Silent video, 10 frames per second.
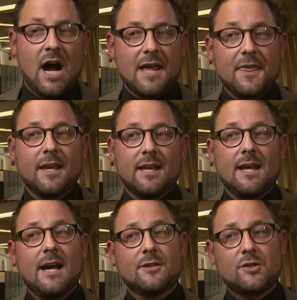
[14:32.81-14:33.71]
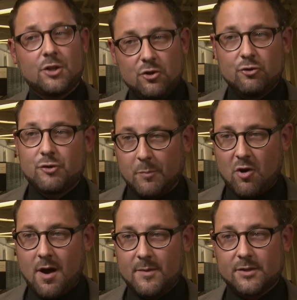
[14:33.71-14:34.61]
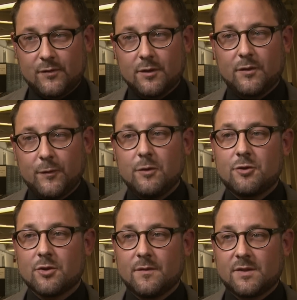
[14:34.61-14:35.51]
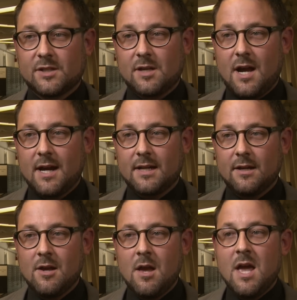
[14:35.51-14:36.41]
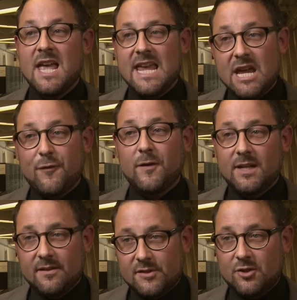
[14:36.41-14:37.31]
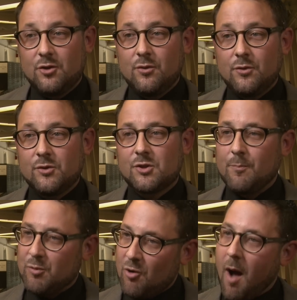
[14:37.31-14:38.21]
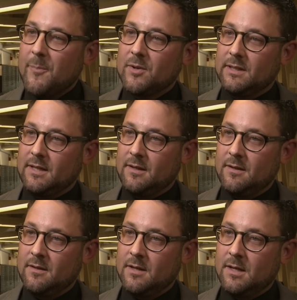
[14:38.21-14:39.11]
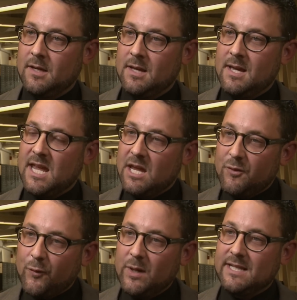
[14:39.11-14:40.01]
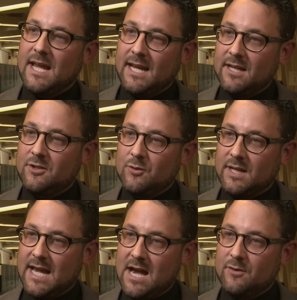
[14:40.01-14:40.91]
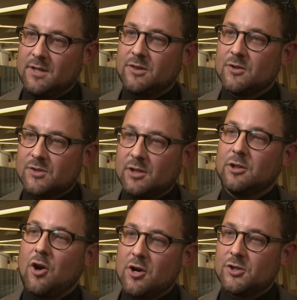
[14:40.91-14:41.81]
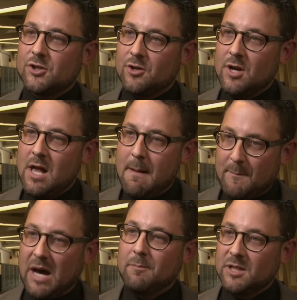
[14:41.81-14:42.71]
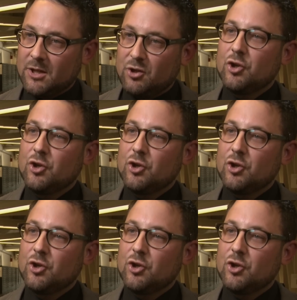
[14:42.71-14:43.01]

I think it has huge promise for the future of society if it is used properly. If we take into account that there's a larger public